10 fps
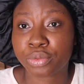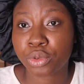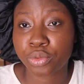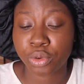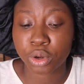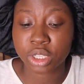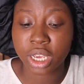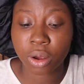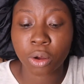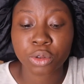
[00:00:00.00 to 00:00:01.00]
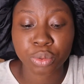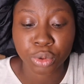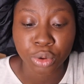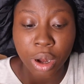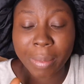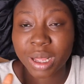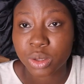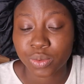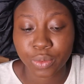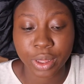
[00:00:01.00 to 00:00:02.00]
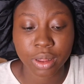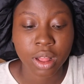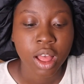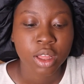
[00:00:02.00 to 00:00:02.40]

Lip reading: Youth Volunteer Course Program as well.